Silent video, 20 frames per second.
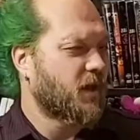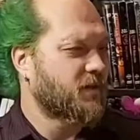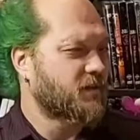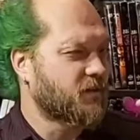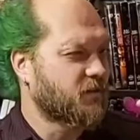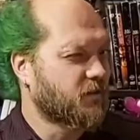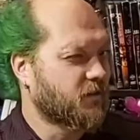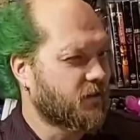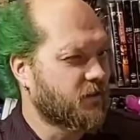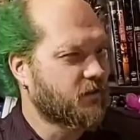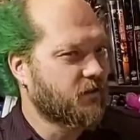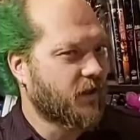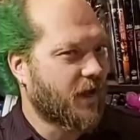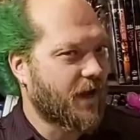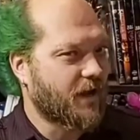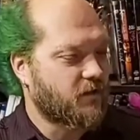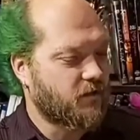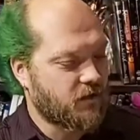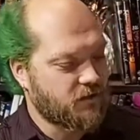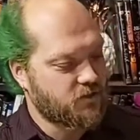That's a little
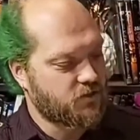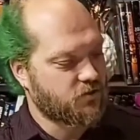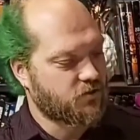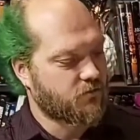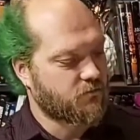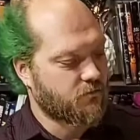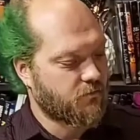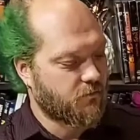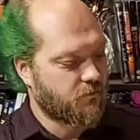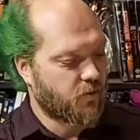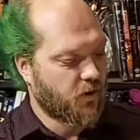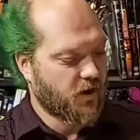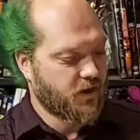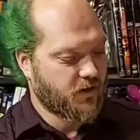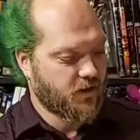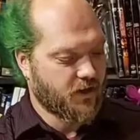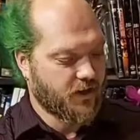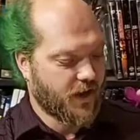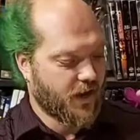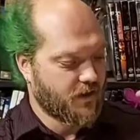lackluster,
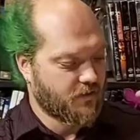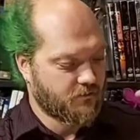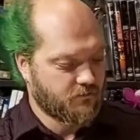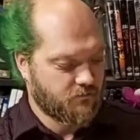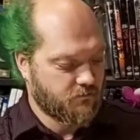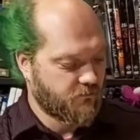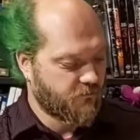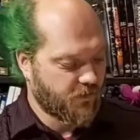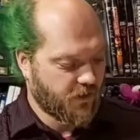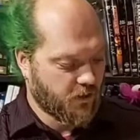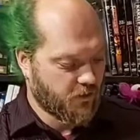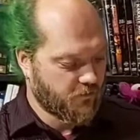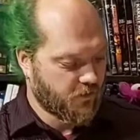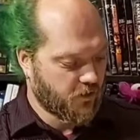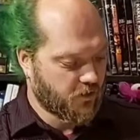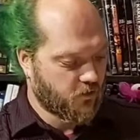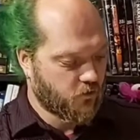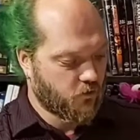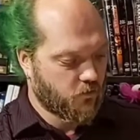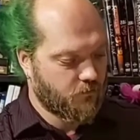but again, very,
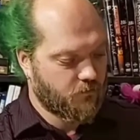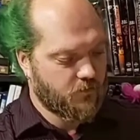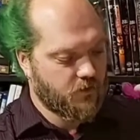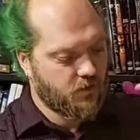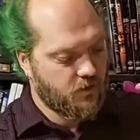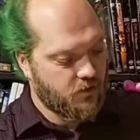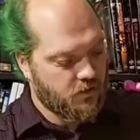very cool.